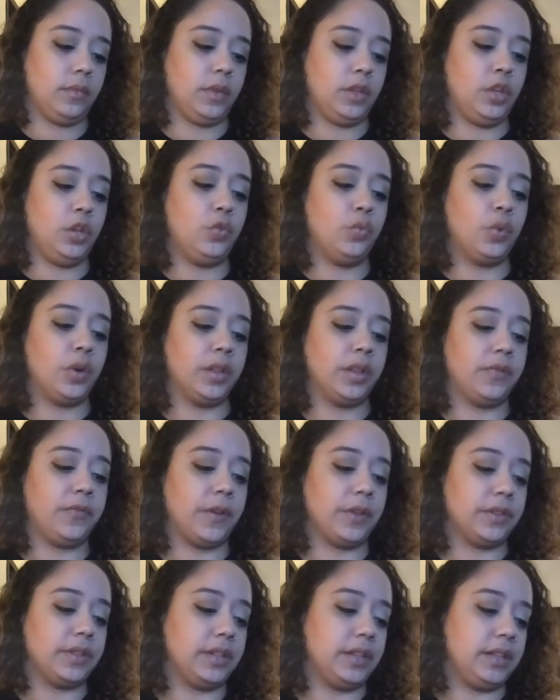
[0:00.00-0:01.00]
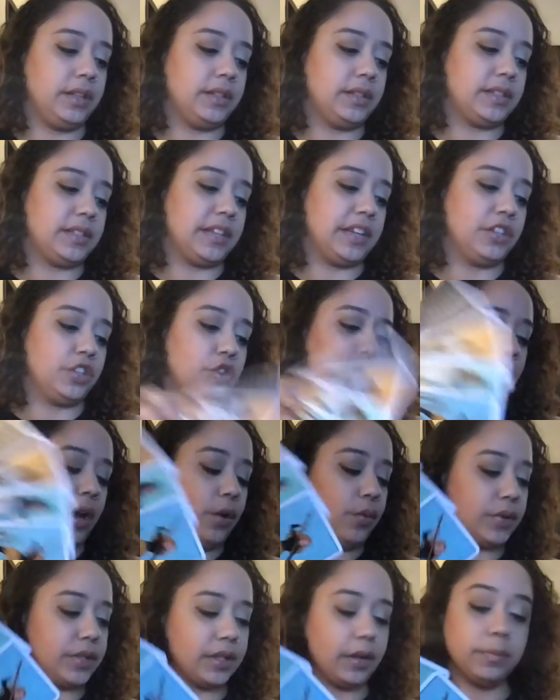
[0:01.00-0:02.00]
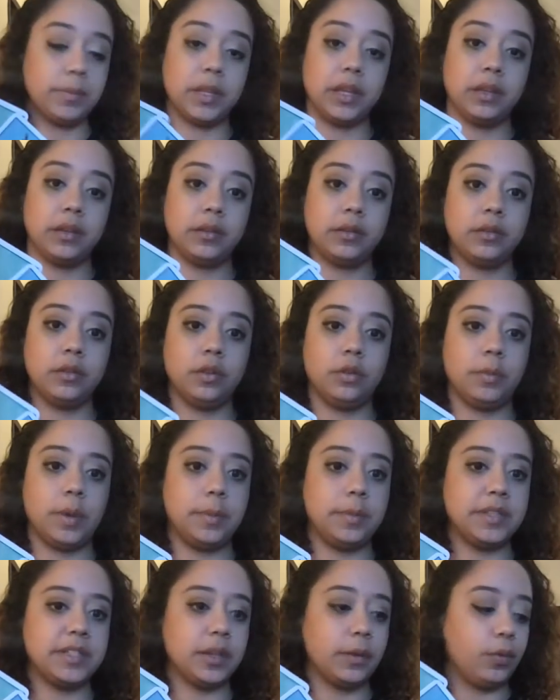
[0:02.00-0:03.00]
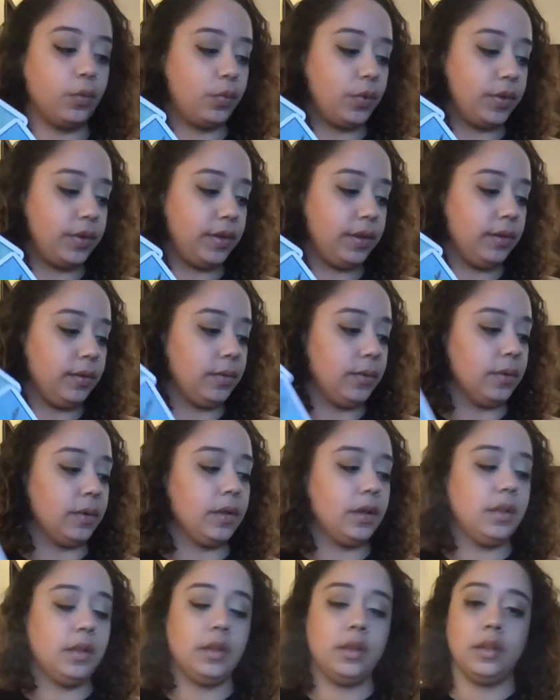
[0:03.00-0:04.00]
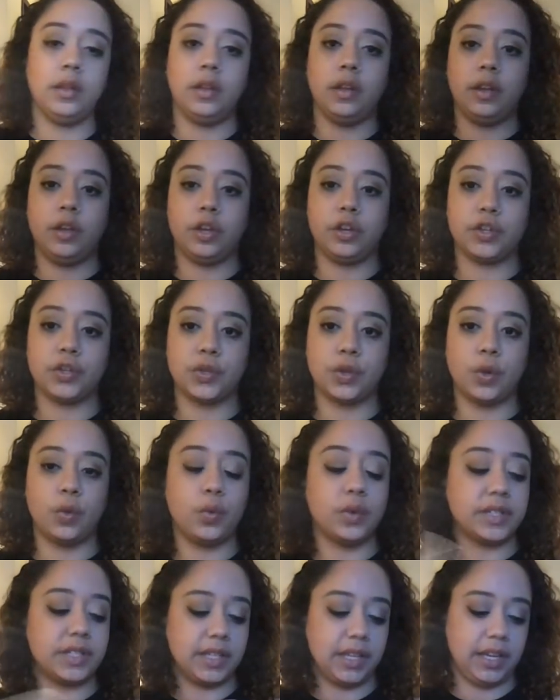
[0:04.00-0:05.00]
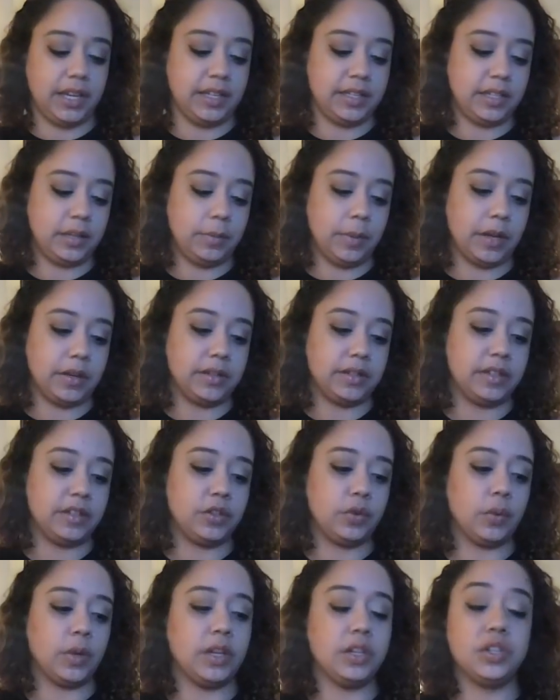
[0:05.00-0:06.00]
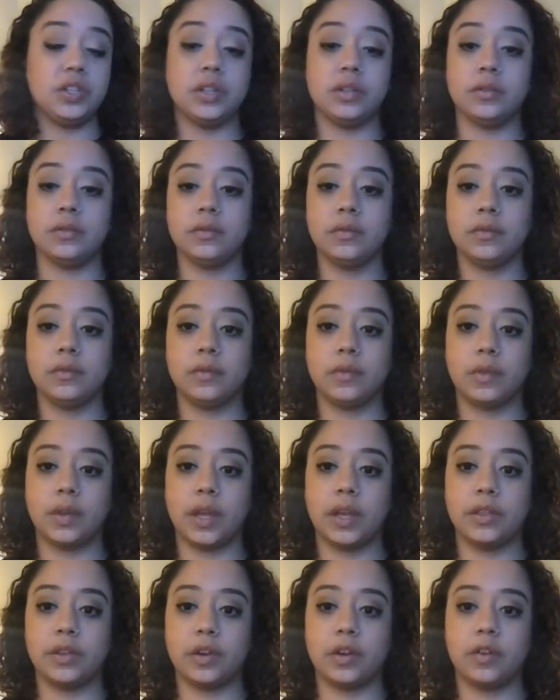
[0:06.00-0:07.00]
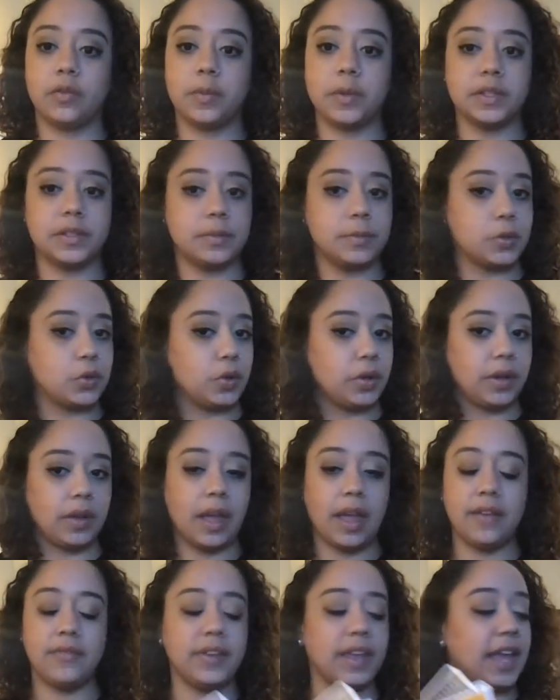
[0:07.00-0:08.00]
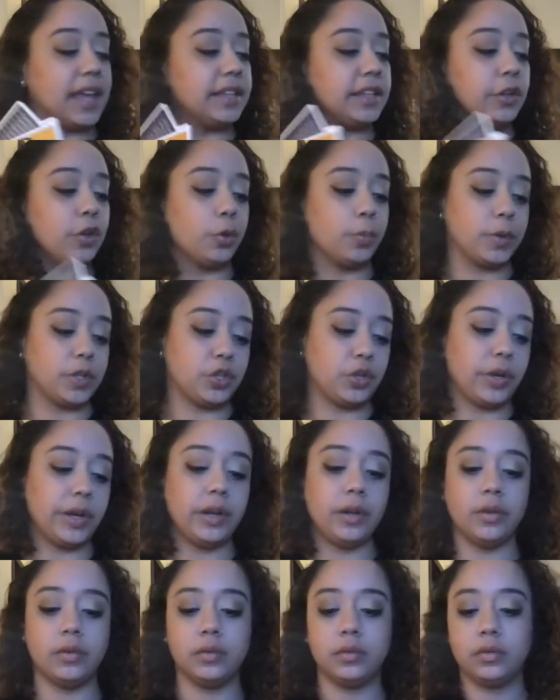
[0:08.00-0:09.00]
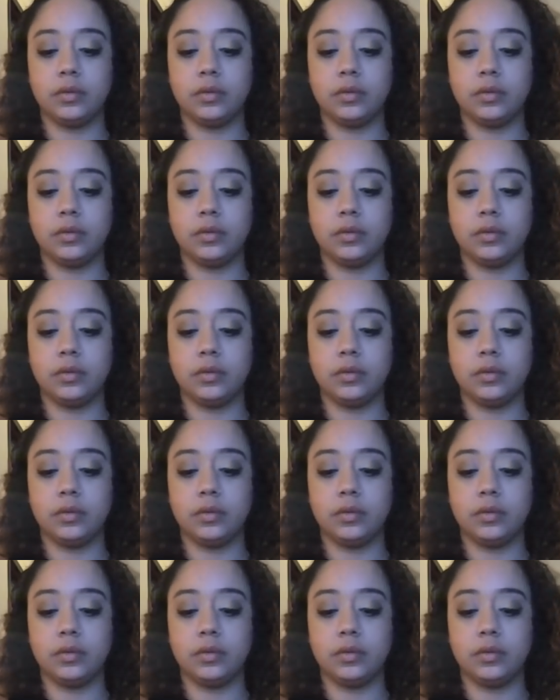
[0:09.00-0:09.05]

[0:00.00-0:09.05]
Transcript: You really felt the need to stand your ground with something, or maybe someone with you. Your soul wasn't easy about a situation. Okay, there could have been some sort of heavy ending or betrayal.